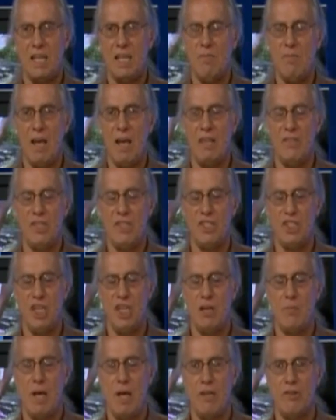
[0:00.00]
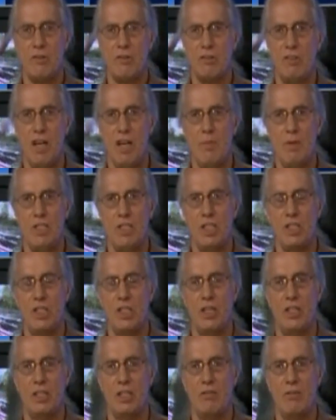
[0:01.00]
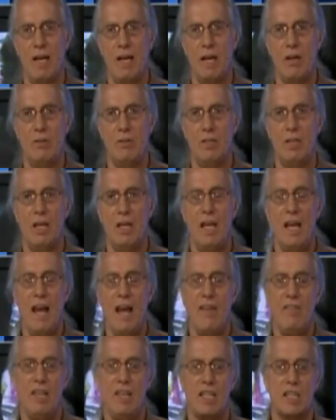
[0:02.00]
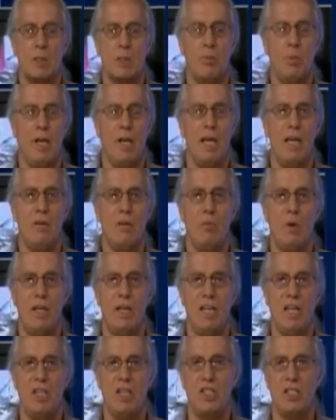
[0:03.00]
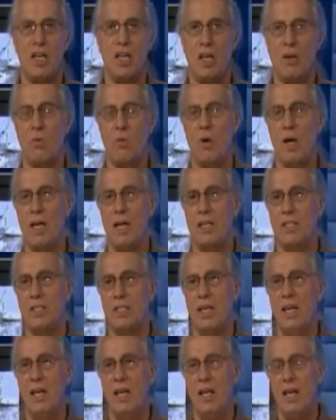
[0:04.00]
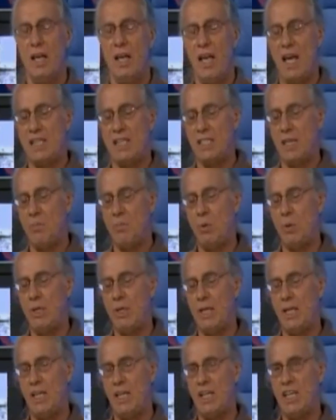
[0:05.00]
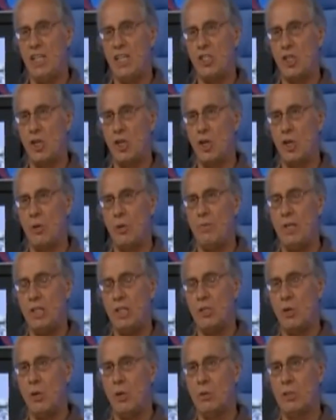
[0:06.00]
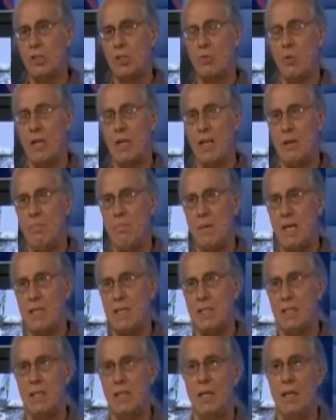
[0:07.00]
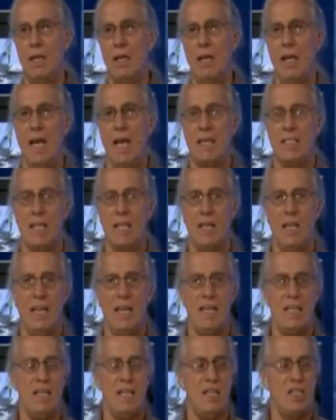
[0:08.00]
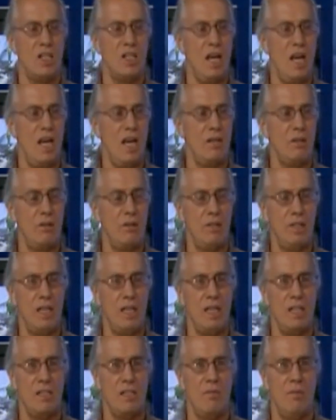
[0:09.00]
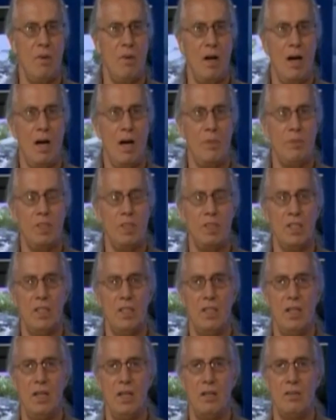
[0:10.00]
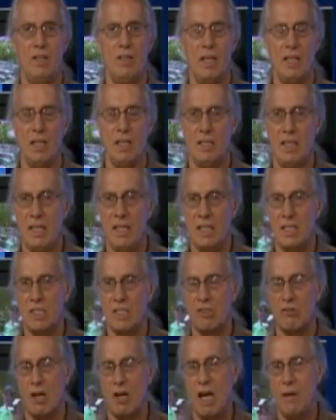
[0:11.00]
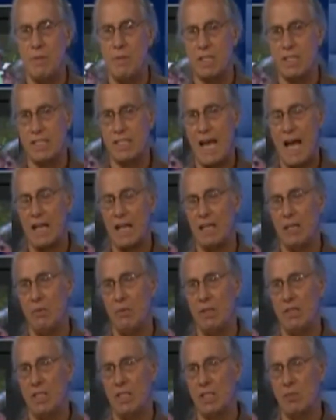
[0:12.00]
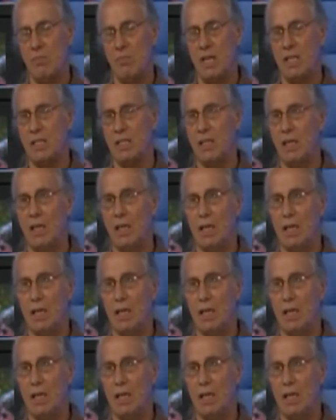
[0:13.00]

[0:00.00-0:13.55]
they made the geometrical images on the ground, and they explained what each thing was. As they put in each herb, they told us what it meant. As they laid each candle and each object in there, they described exactly what this meant.